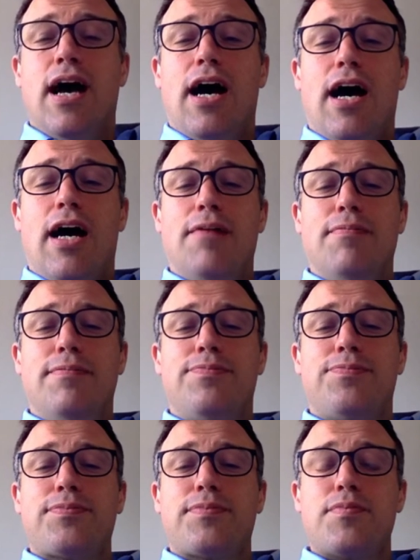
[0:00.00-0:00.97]

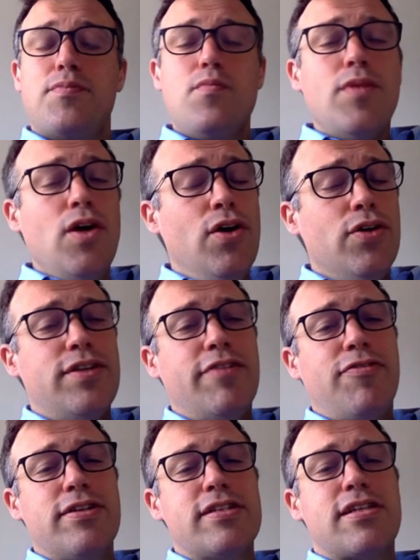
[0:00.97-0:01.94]
on
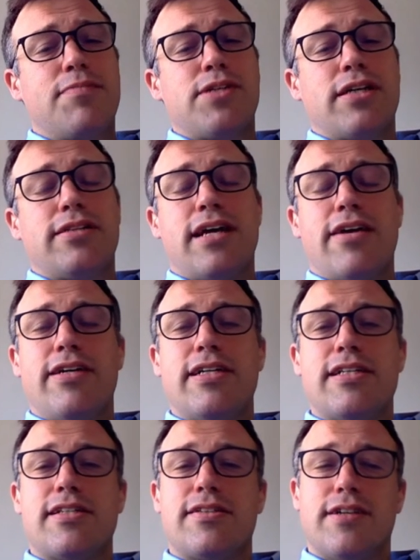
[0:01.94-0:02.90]
different subject
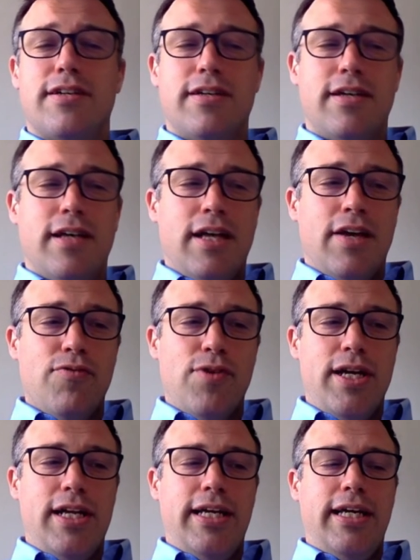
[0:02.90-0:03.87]
areas that
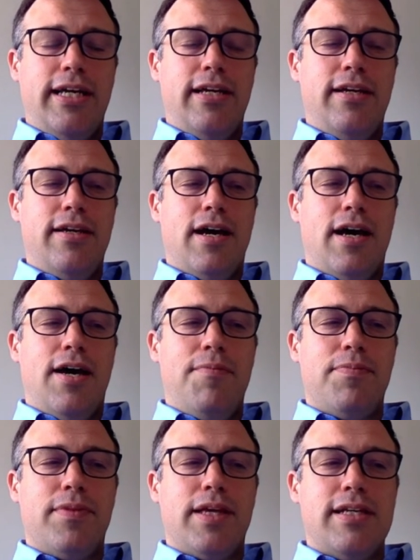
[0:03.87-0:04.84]
really
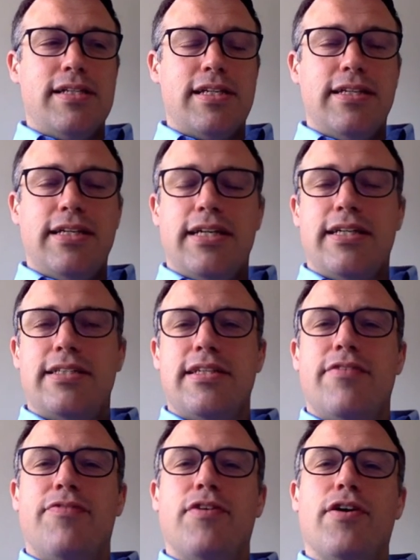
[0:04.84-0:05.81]
is
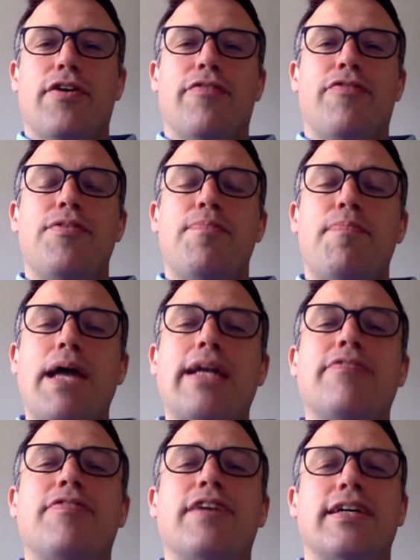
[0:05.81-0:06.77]
indicative of the
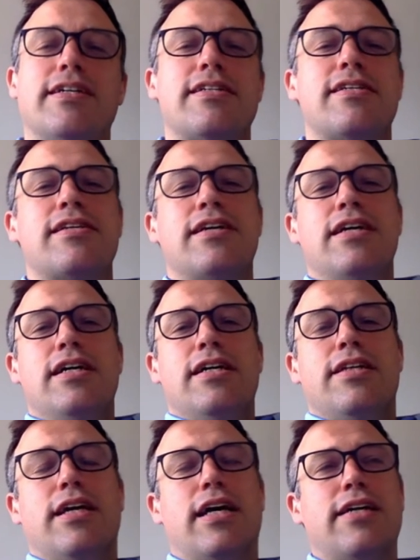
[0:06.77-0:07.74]
benefits
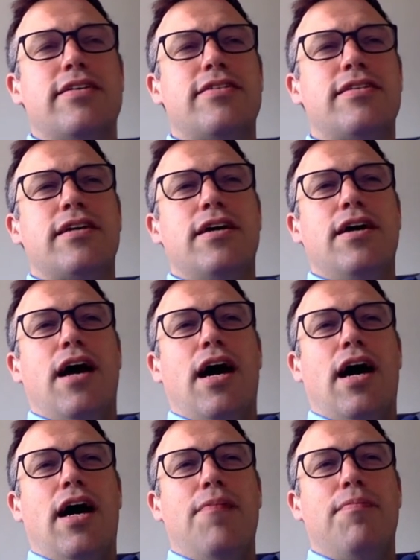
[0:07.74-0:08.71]
that
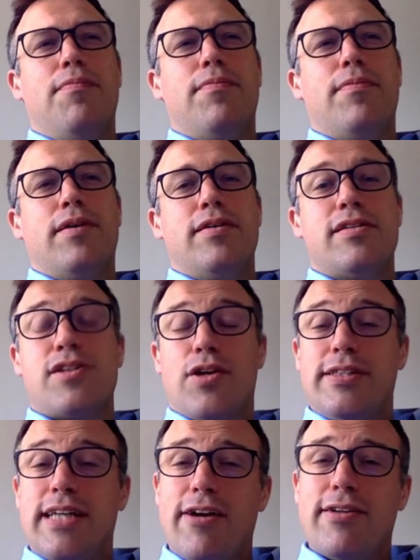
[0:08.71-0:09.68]

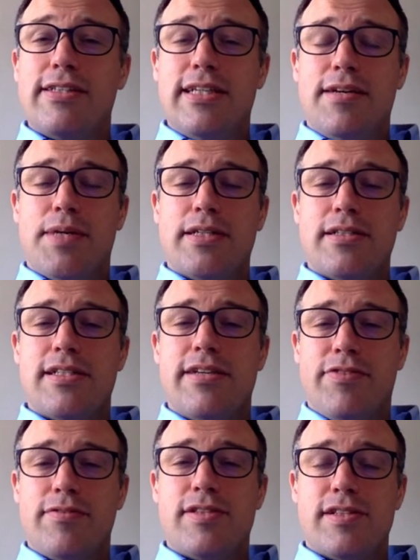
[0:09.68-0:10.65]
solidarity among civil